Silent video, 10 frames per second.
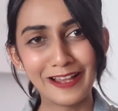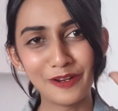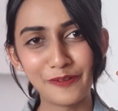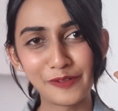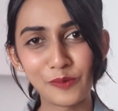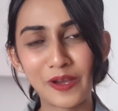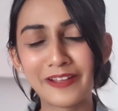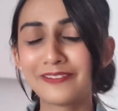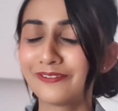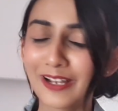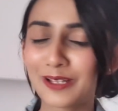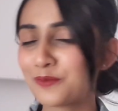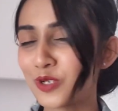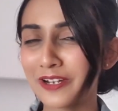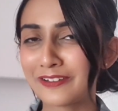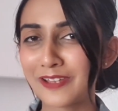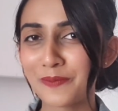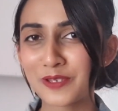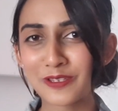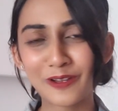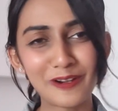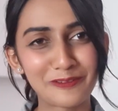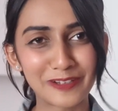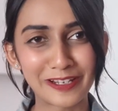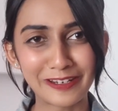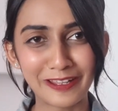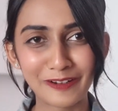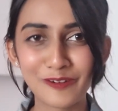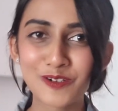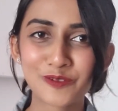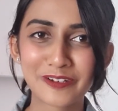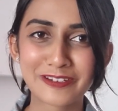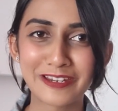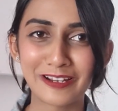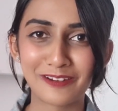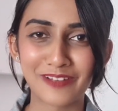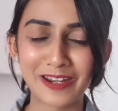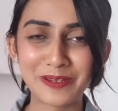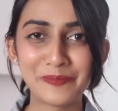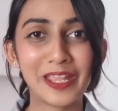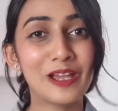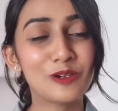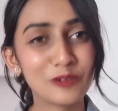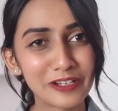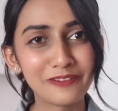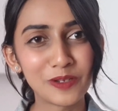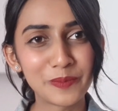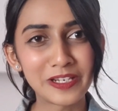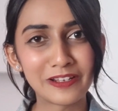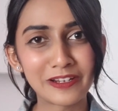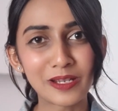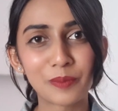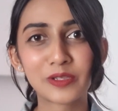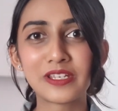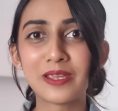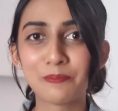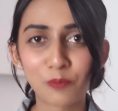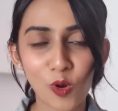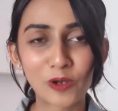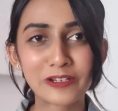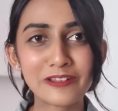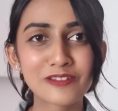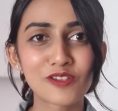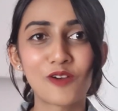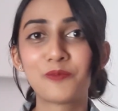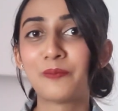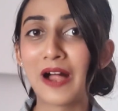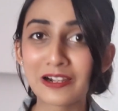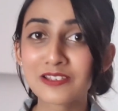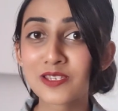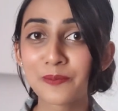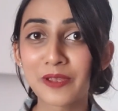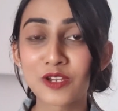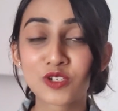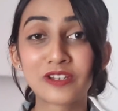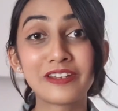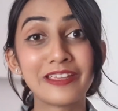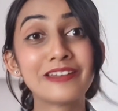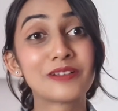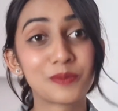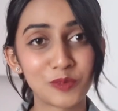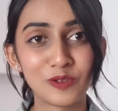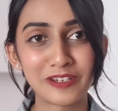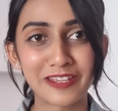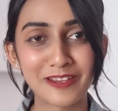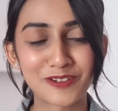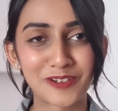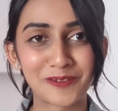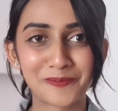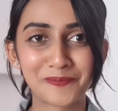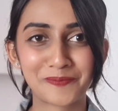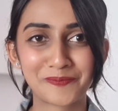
Hello everyone, welcome to another episode of Learning English with Jheel. Today we'll be learning about the importance of participation in communication.